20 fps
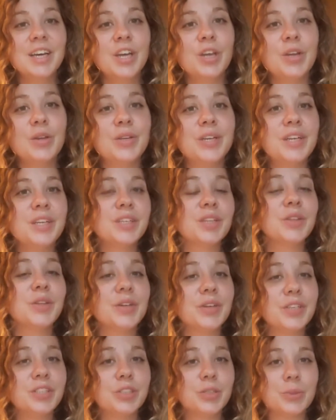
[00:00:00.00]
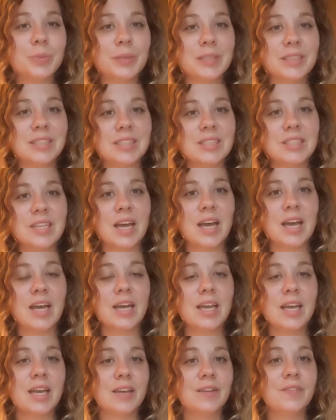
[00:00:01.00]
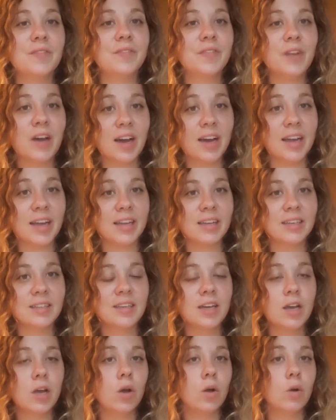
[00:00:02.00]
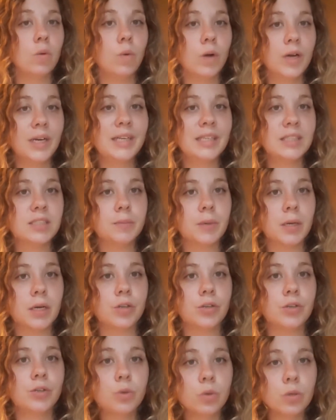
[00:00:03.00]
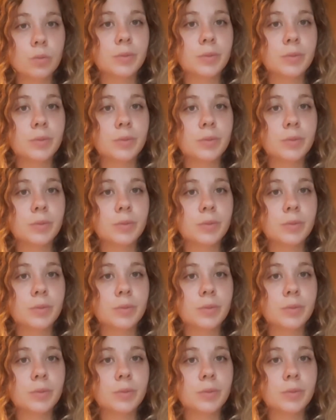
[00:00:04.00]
you need to look at your business and find what it is about your